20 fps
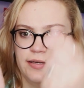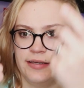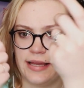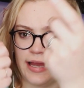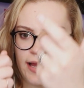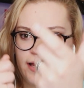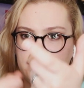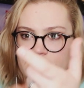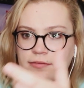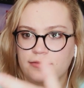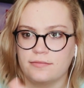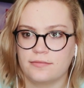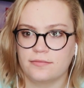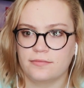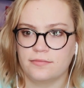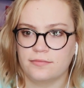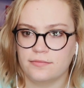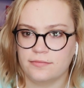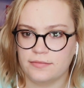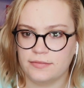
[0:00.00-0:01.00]
Gah.
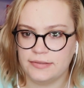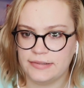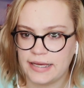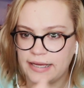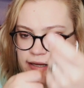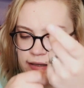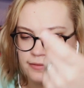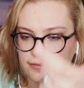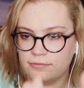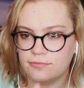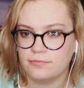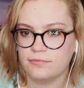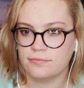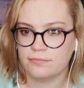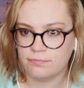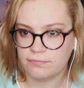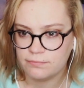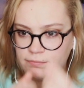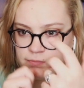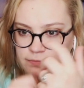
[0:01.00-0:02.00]
Gah.
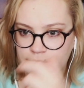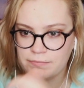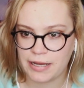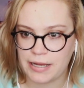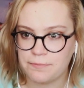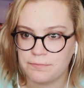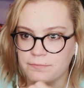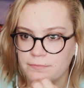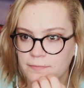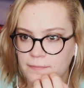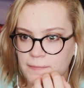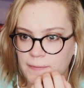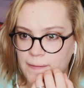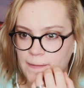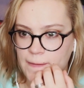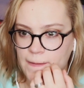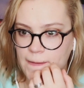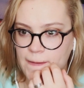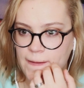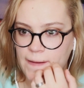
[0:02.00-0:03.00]
Pow.
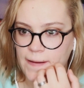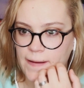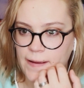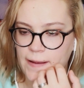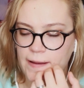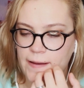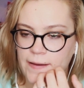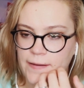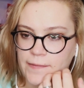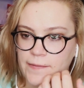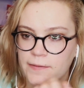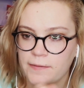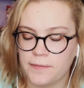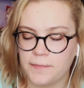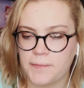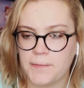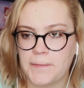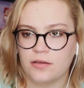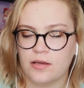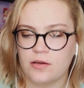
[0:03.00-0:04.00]
Got her.
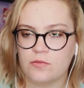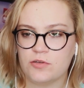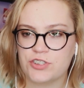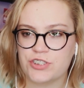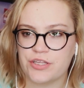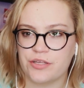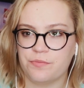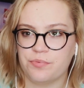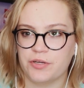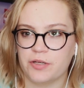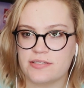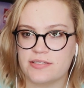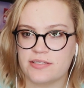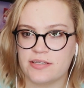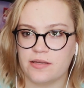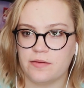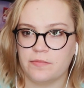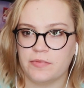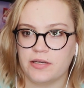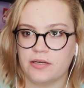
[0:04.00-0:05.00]
I wish they'd bring
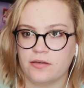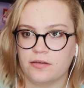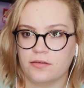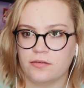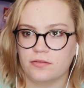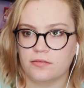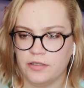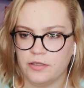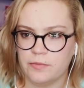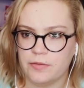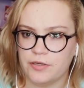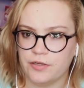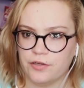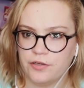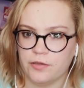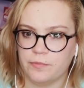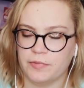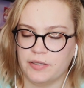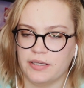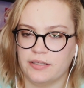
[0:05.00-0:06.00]
Sam back. You better
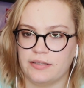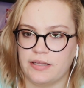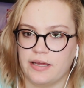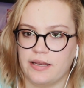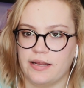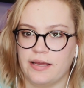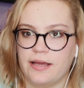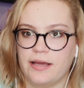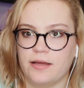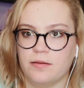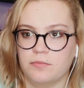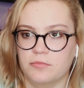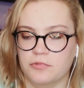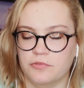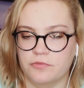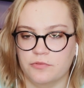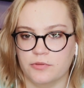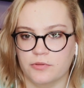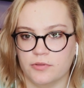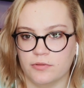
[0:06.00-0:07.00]
hurry up and get that hat
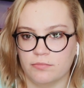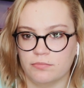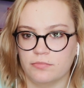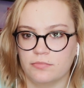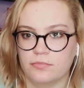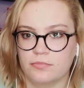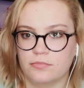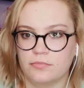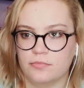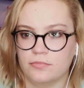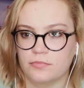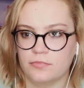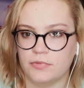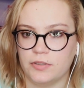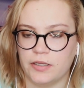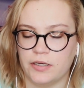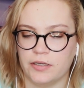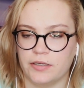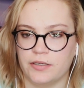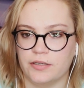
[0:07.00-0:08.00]
before
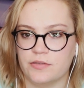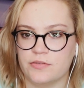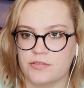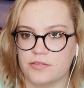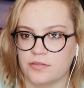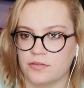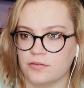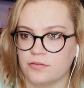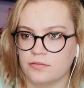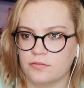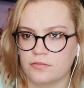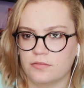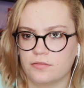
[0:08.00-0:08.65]
Lena kills her.